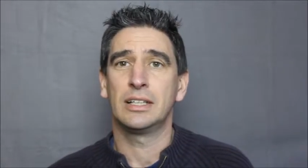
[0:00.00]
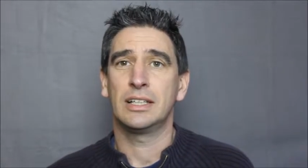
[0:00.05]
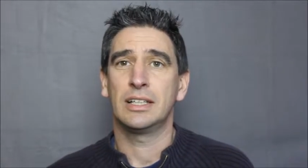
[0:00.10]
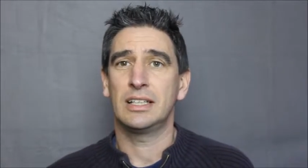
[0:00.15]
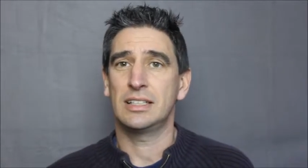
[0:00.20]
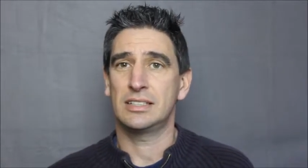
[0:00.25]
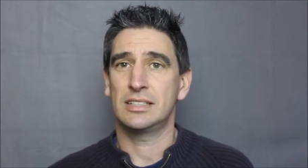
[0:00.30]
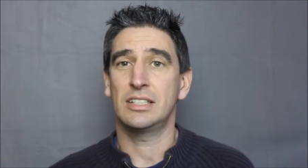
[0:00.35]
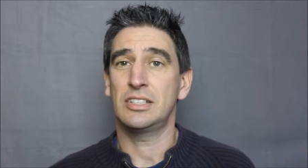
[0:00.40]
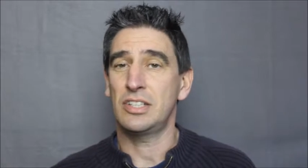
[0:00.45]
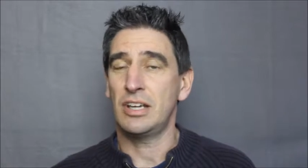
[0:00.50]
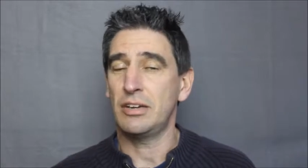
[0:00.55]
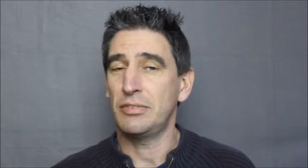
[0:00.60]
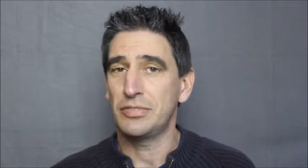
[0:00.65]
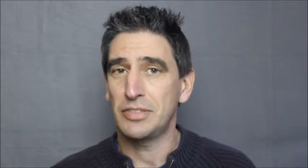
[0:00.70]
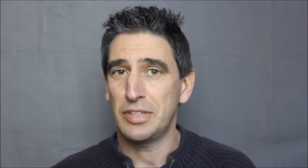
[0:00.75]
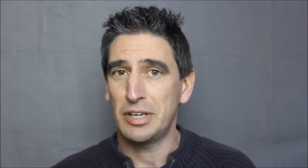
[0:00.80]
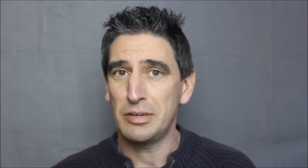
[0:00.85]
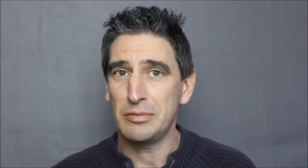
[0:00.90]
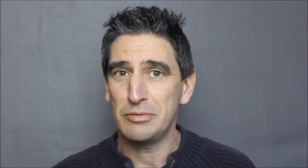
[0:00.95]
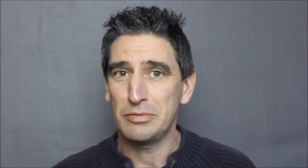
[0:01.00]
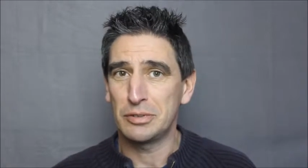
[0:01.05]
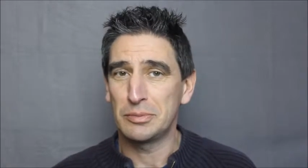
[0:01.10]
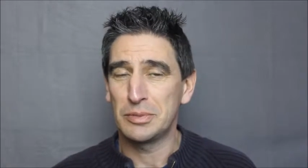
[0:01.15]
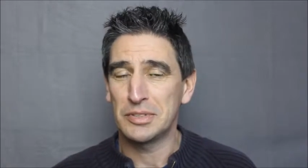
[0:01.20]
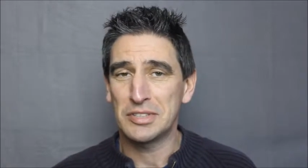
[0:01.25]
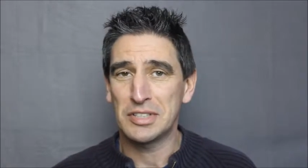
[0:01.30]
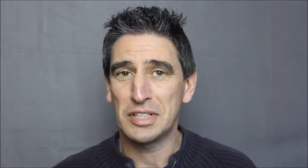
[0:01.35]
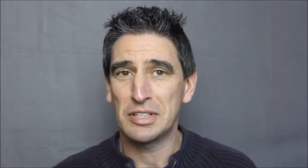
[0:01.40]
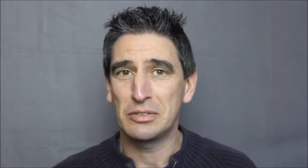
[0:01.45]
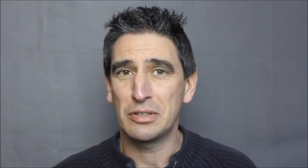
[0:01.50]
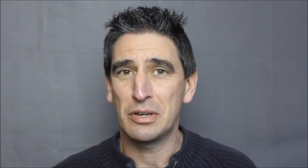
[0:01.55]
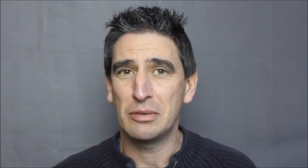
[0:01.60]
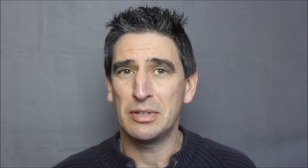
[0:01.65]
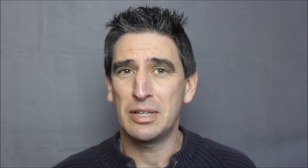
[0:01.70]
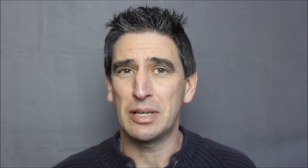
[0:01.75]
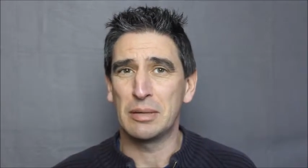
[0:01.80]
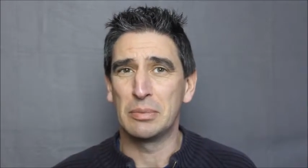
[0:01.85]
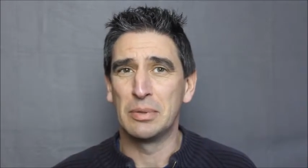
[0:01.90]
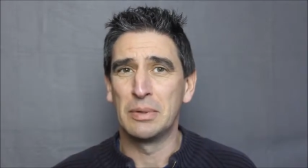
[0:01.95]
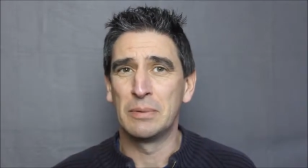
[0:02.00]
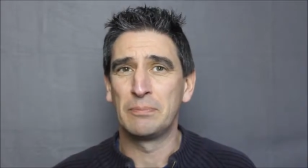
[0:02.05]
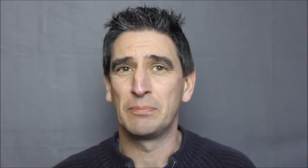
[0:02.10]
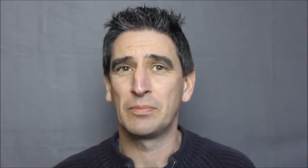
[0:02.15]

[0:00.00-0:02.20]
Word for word: It's a tough time for them as they grow up.